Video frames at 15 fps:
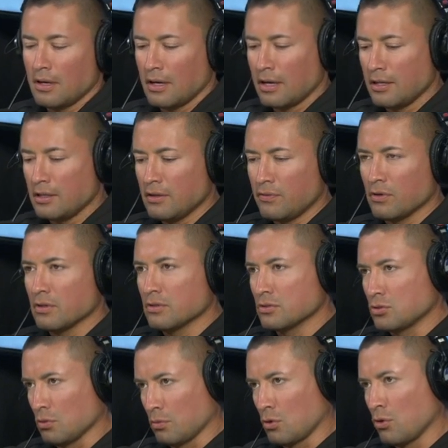I never.
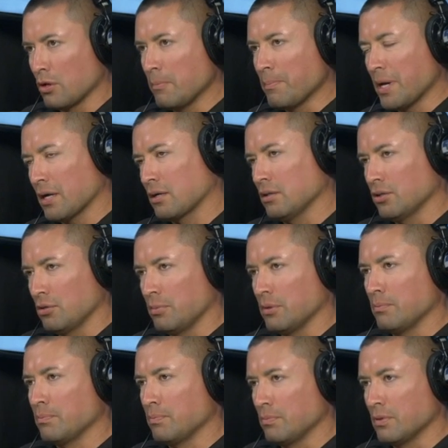So going back a little
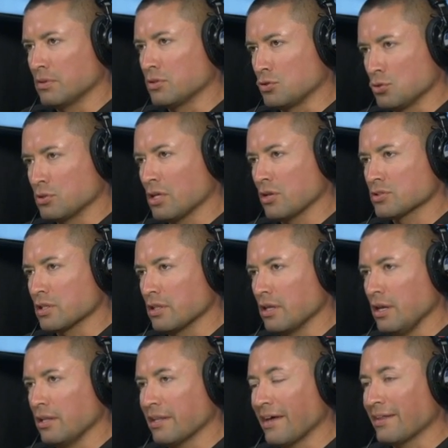bit,
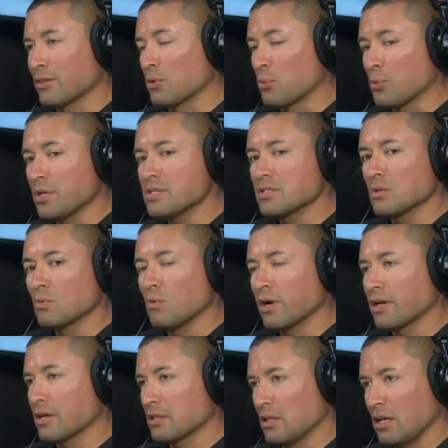2008. The reason
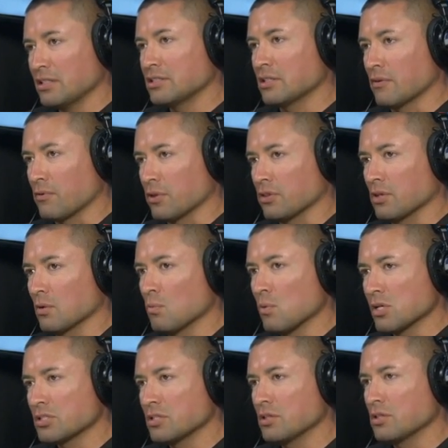why I lost everything
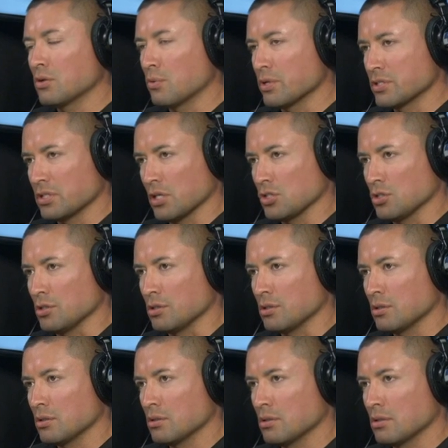wasn't the recession.
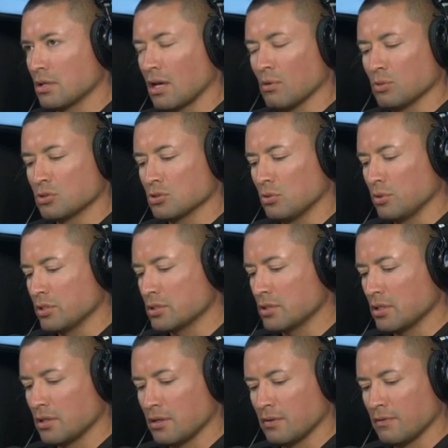I was always
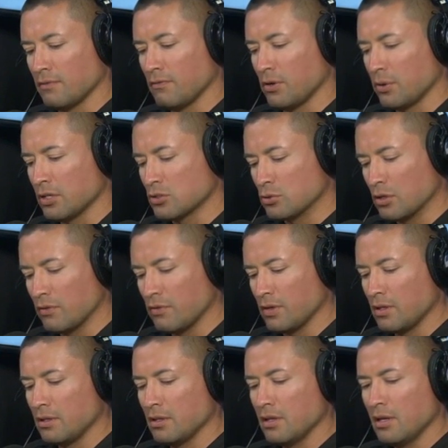uh, very
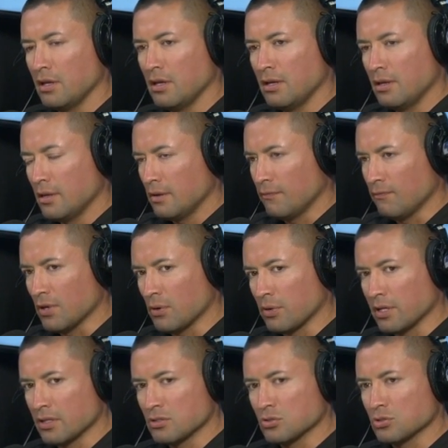driven,
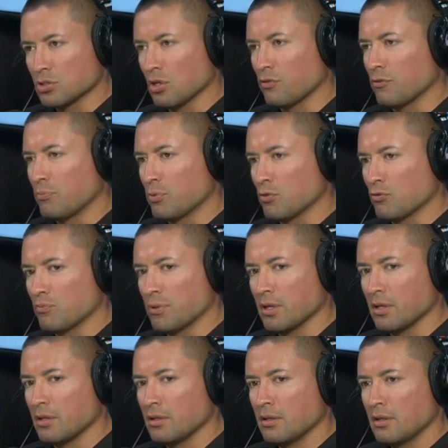very into self
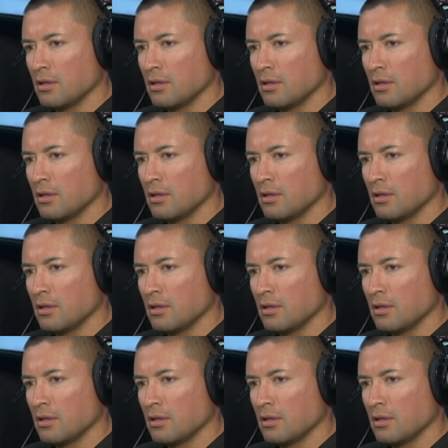improvement,